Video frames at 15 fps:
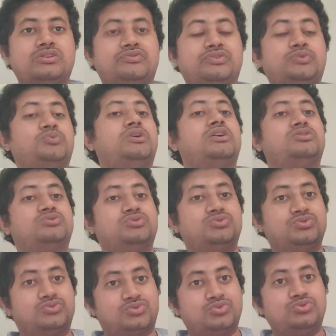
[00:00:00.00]
If you want to
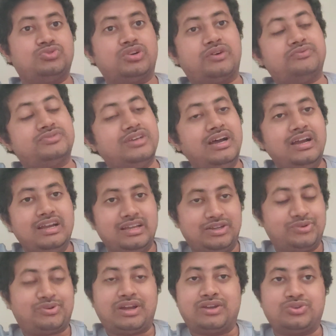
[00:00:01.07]
do two jobs,
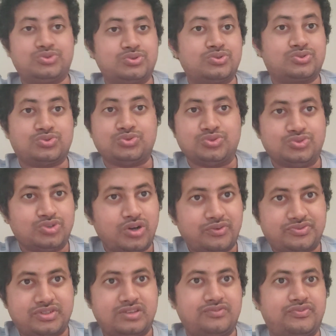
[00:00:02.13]
you can do two
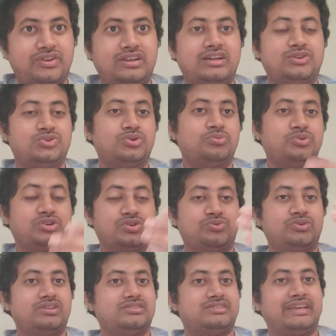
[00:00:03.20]
jobs in Finland. Nobody
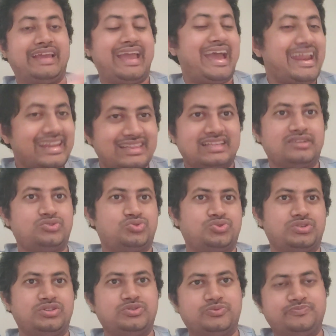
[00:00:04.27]
will say anything to
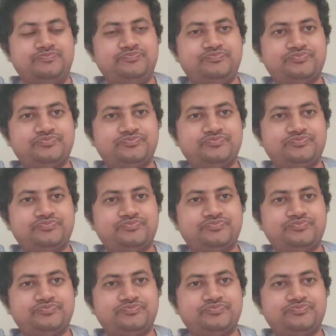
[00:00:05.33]
you.